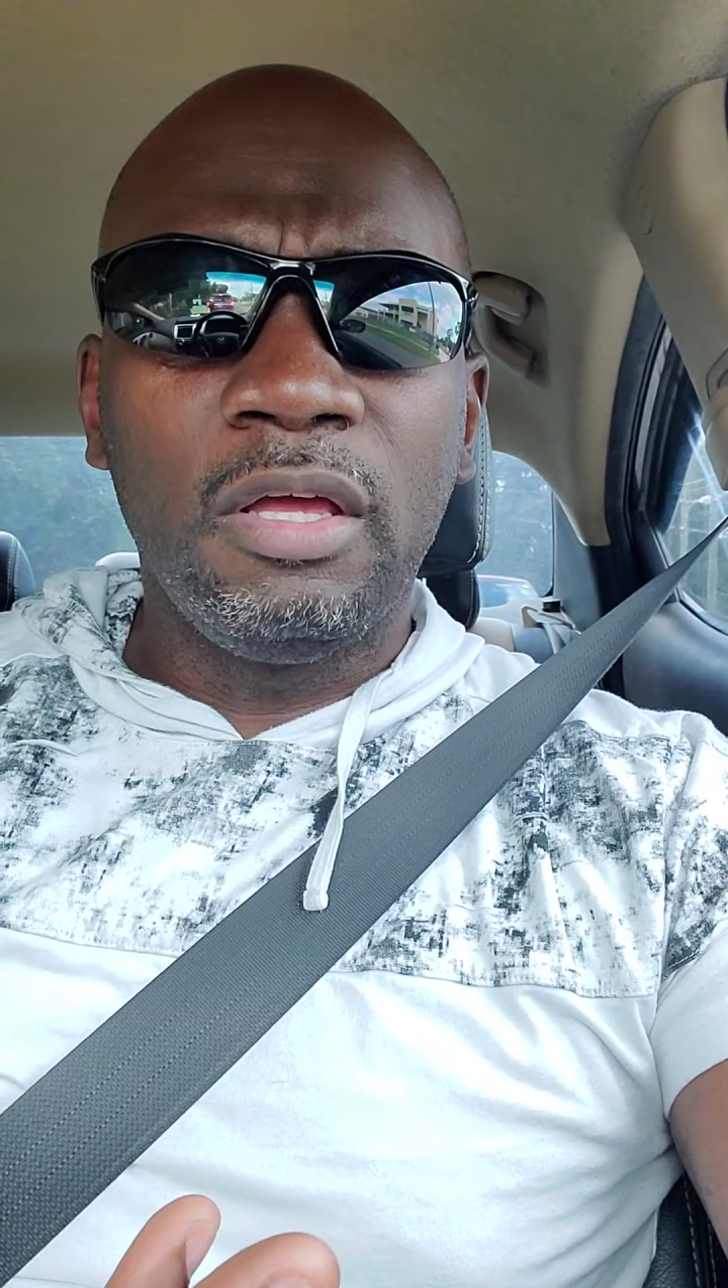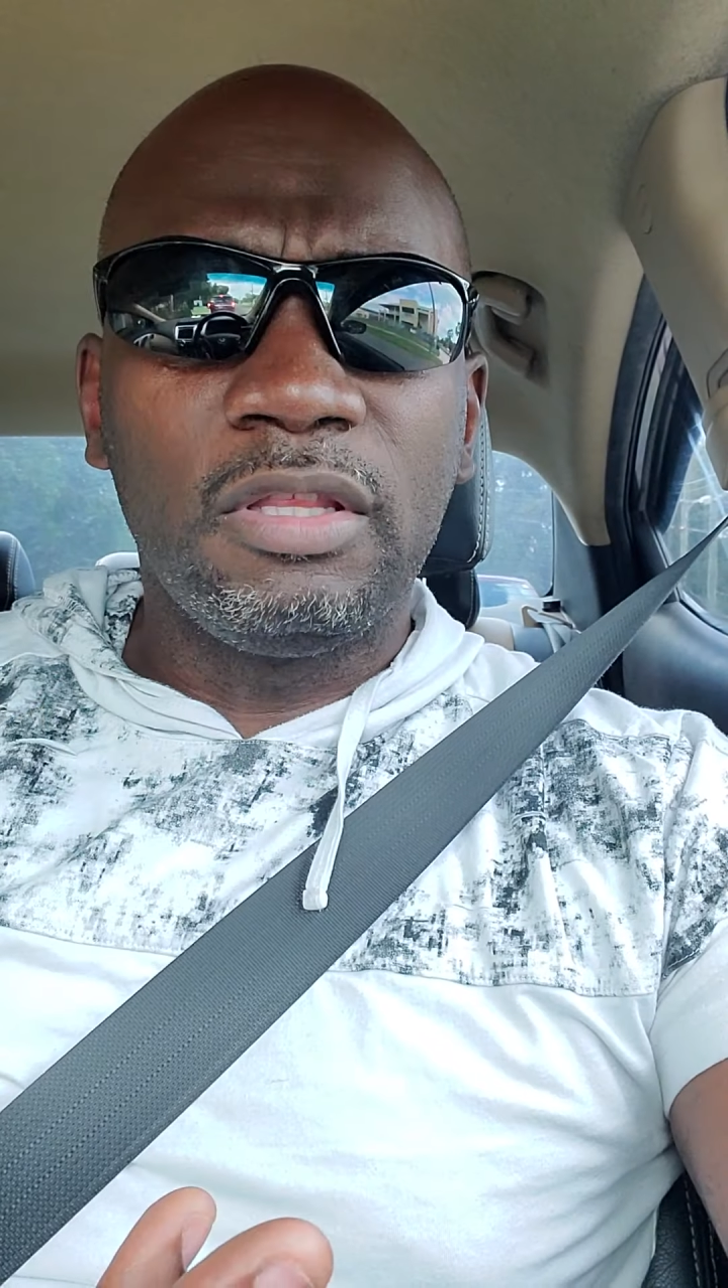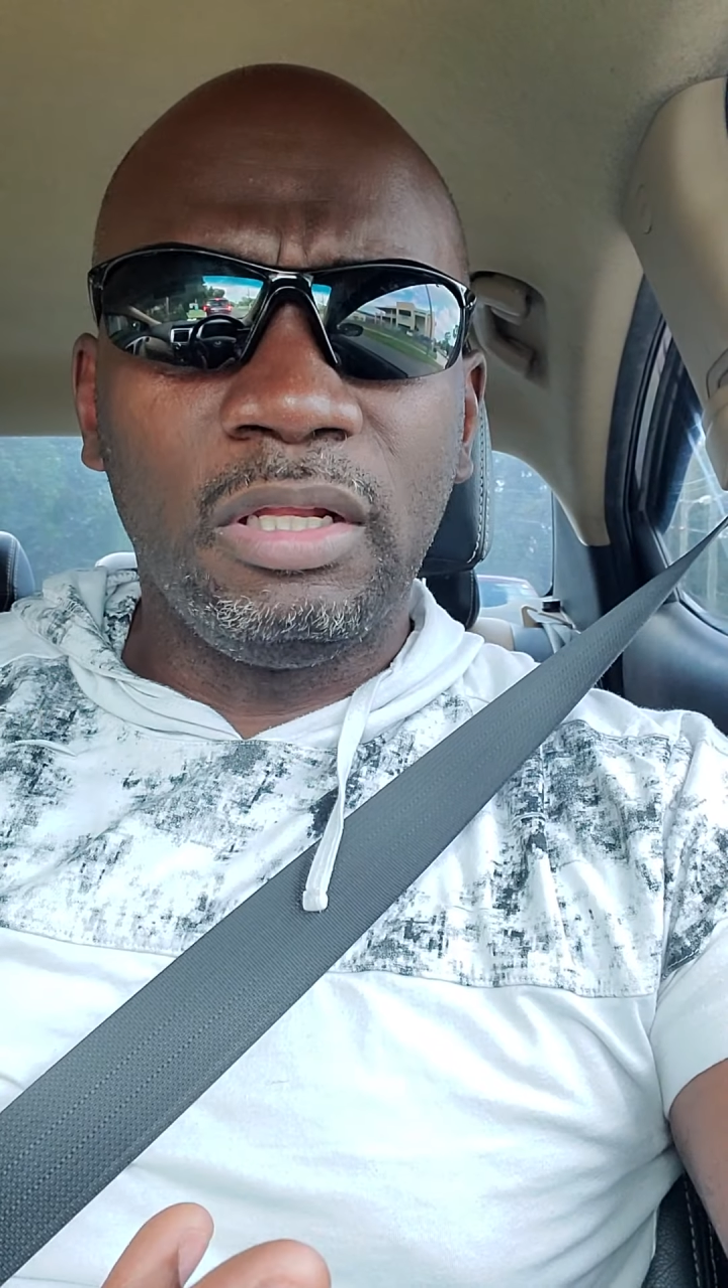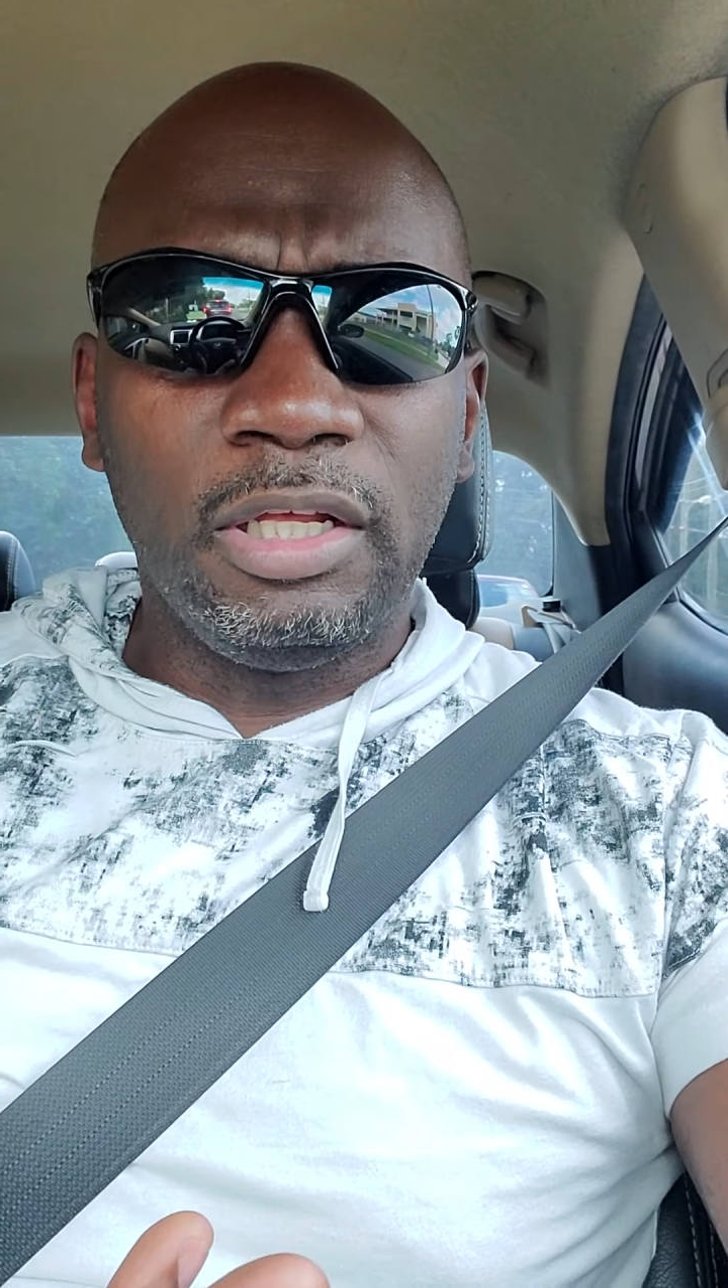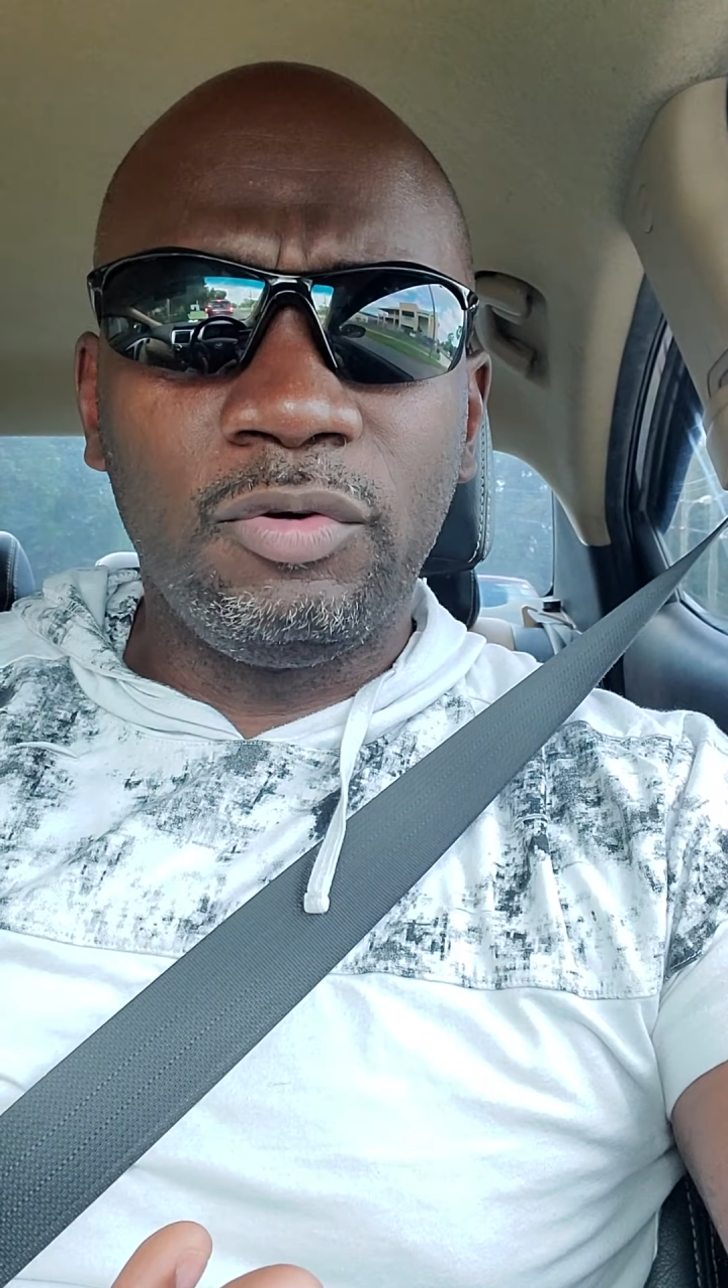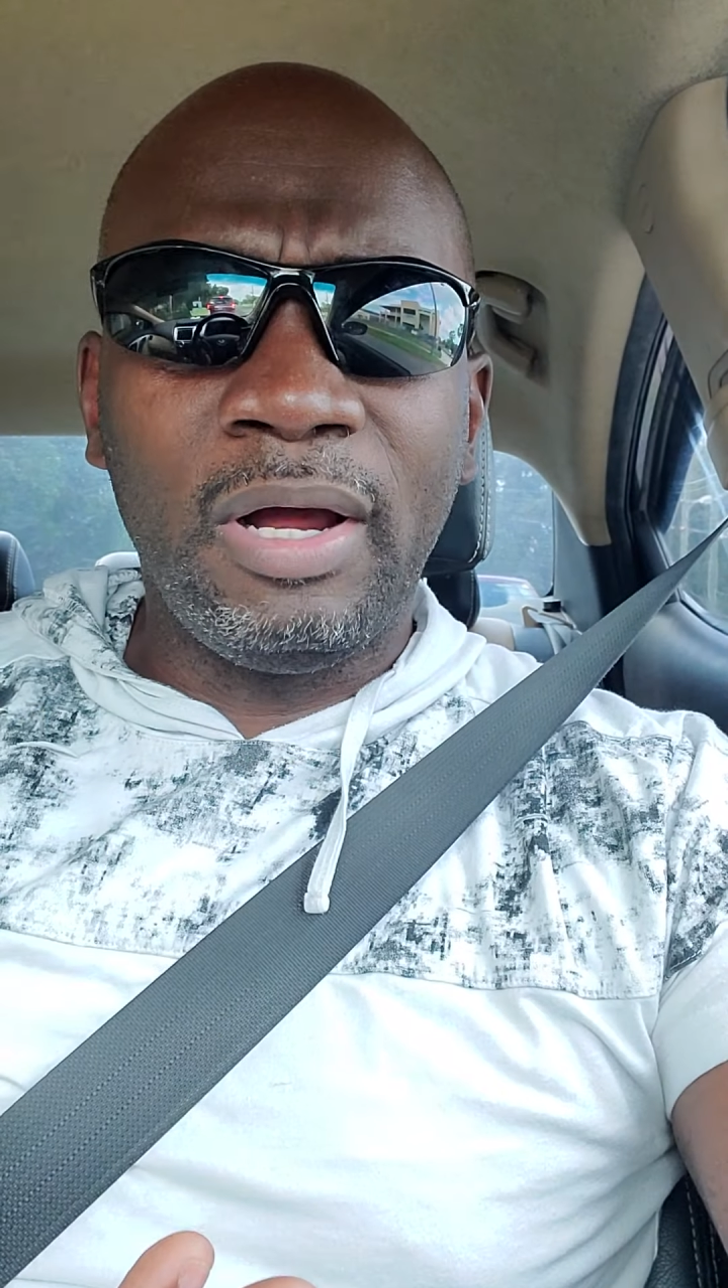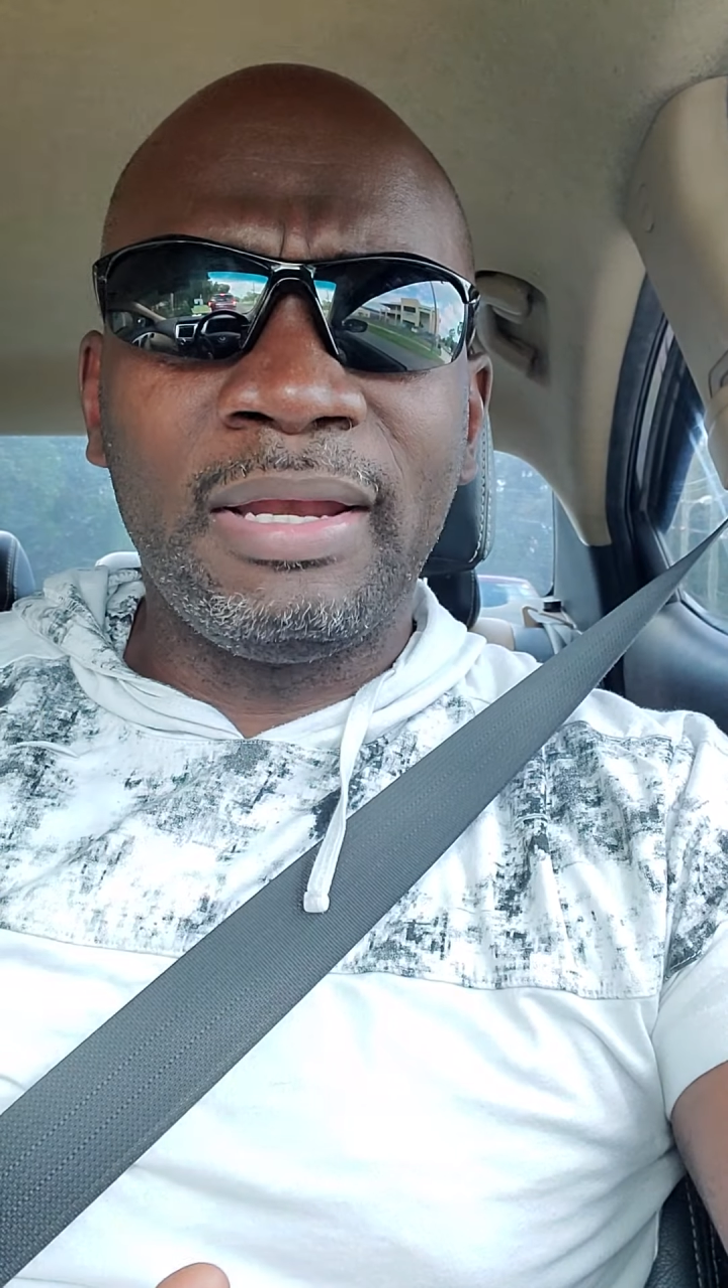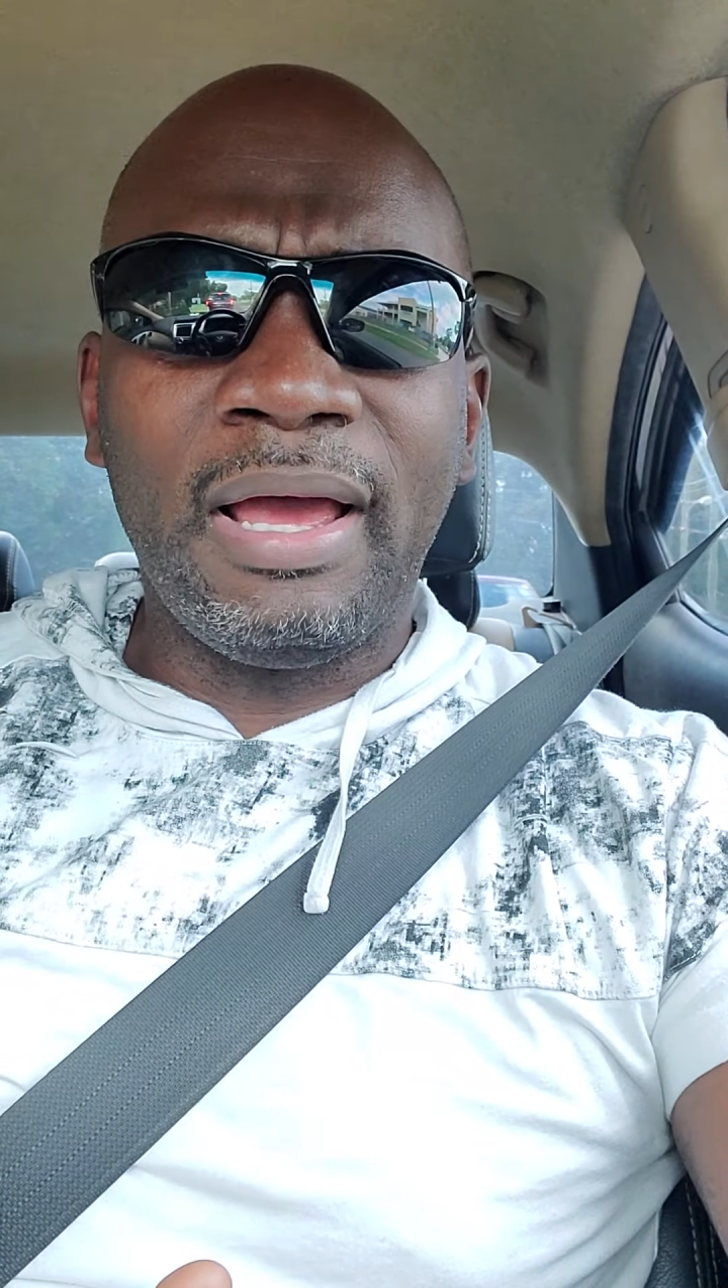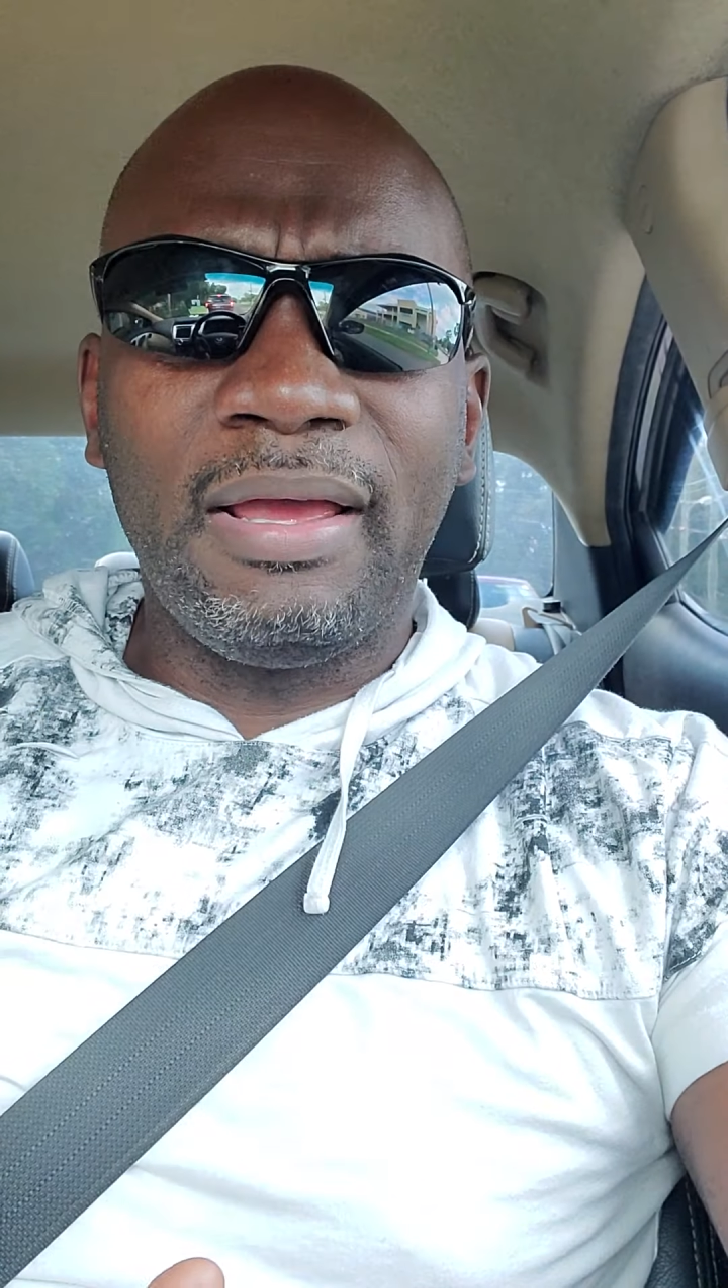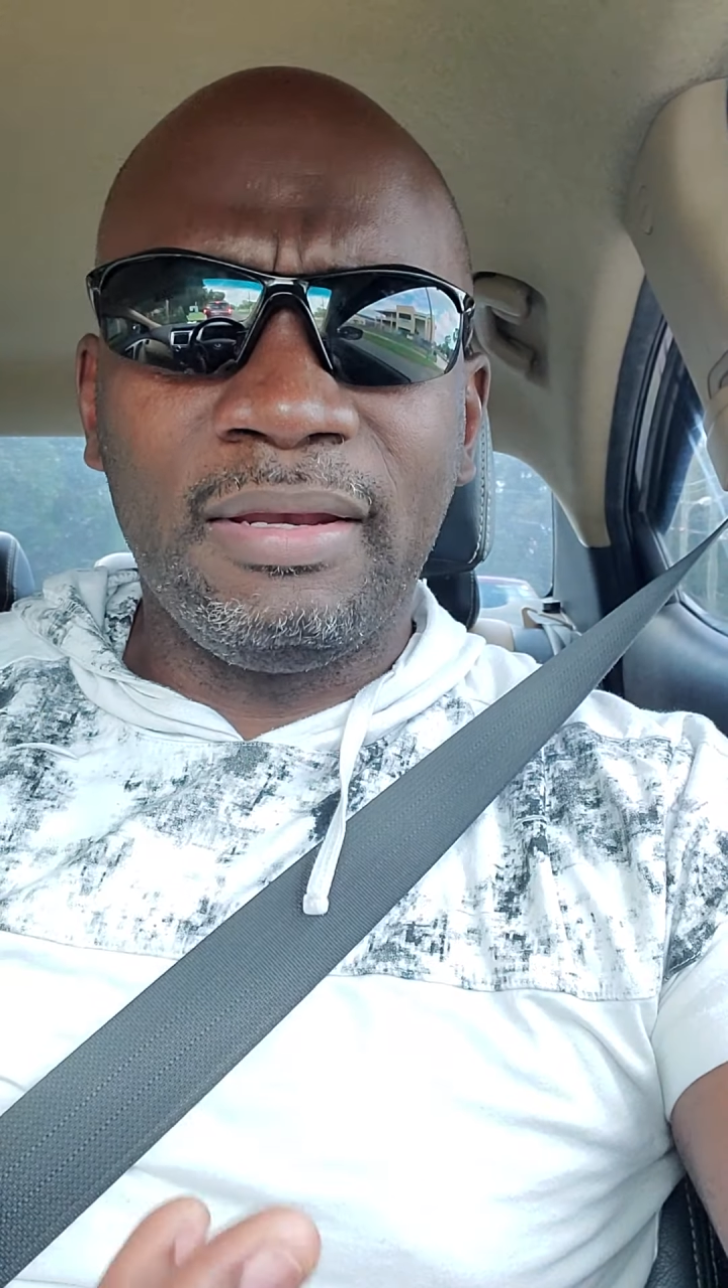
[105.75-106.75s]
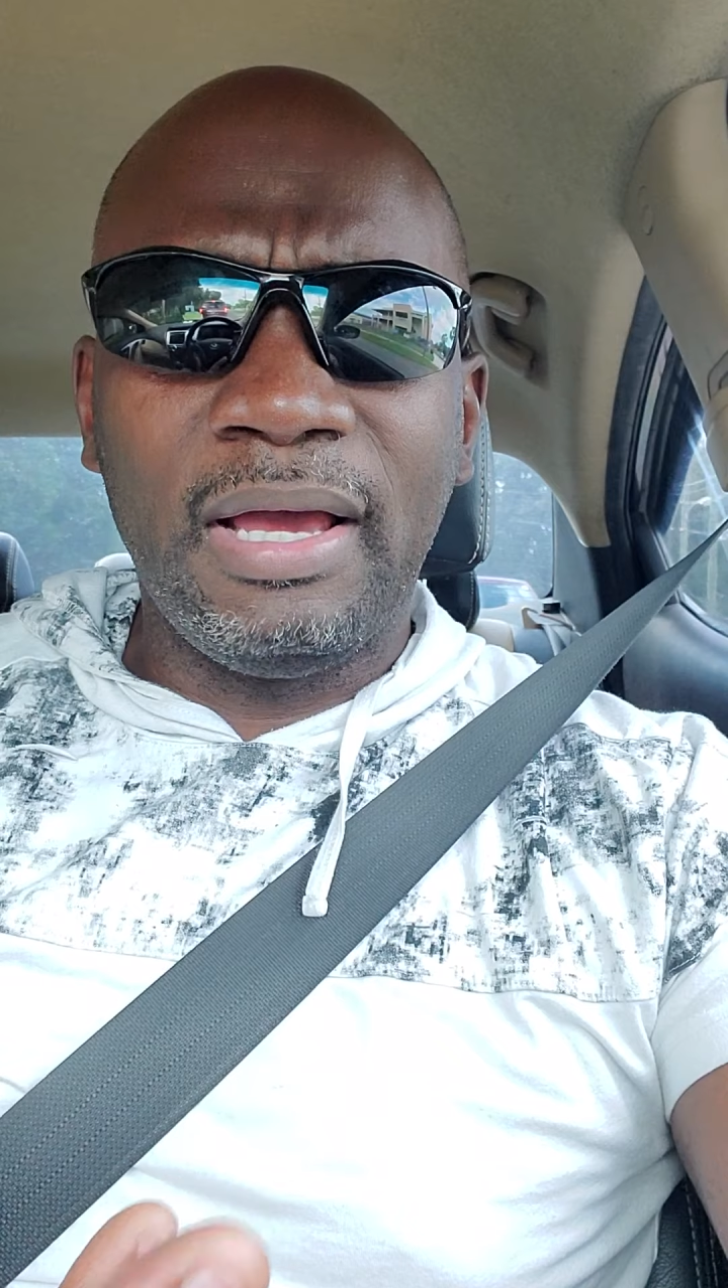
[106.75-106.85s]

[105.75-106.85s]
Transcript: the lender an